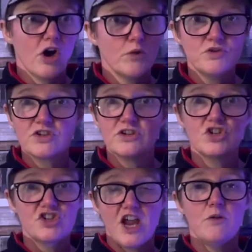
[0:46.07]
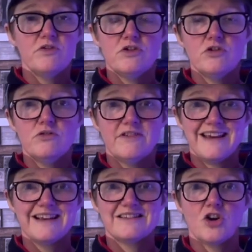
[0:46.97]
I'm just going to share with you
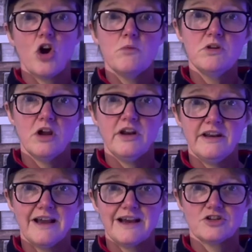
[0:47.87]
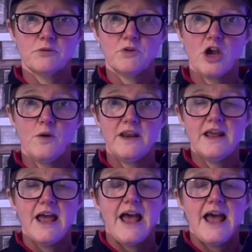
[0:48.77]
things I'm learning as I'm going,